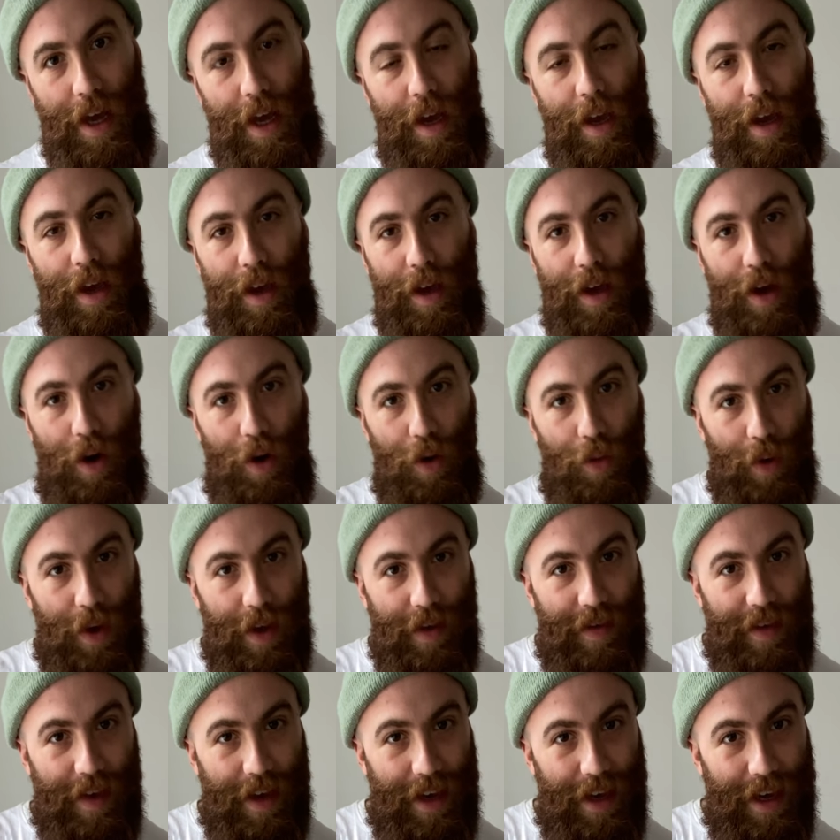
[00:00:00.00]
I
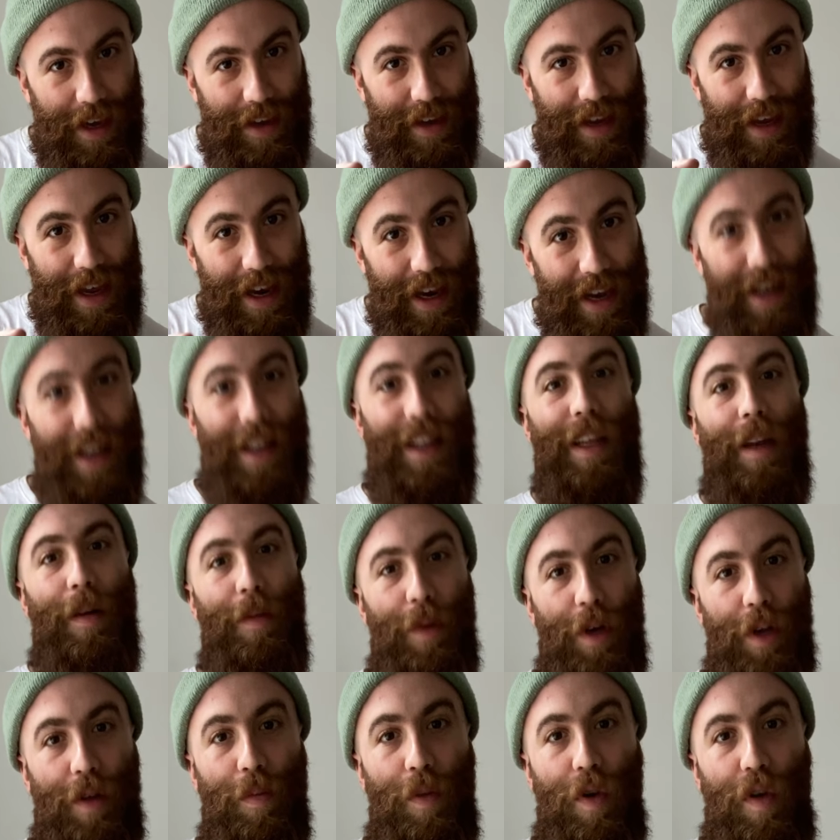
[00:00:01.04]
always add a little
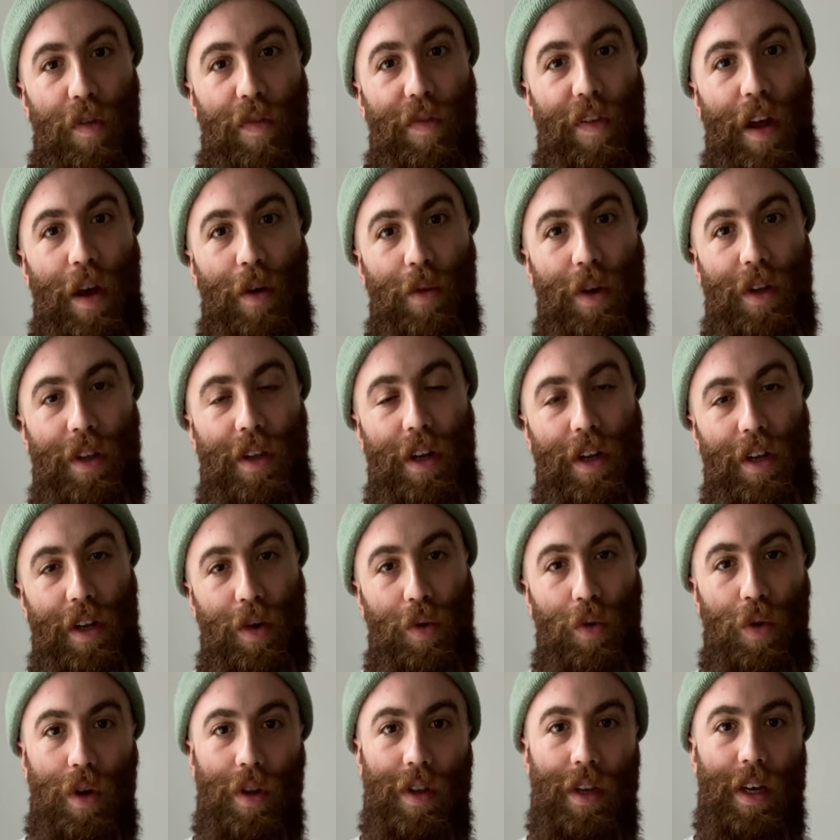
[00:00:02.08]
bit more flour than the
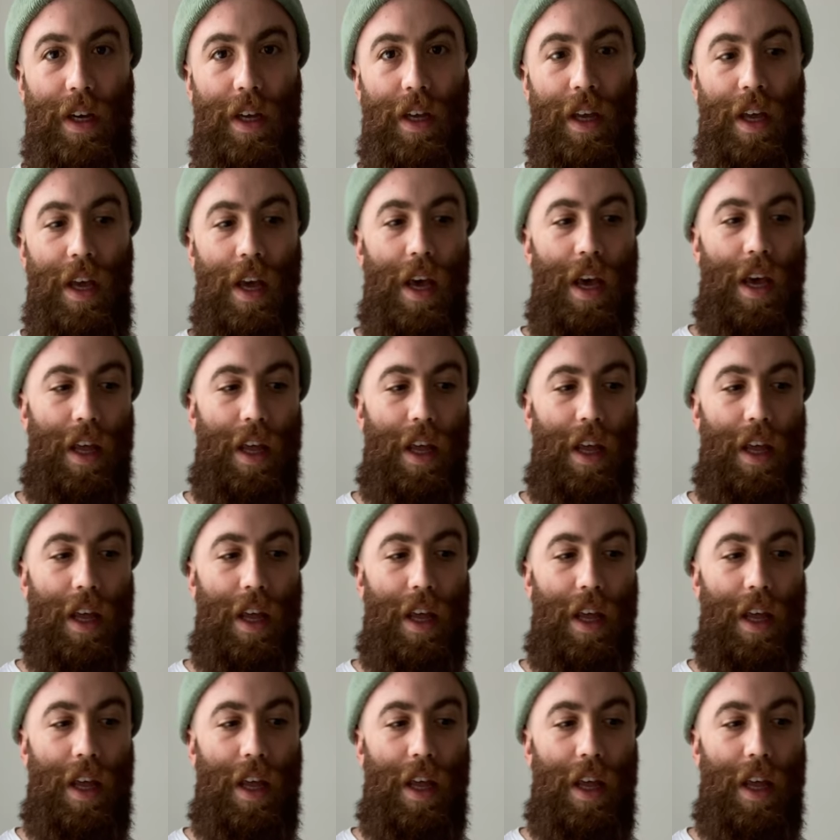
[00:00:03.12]
water.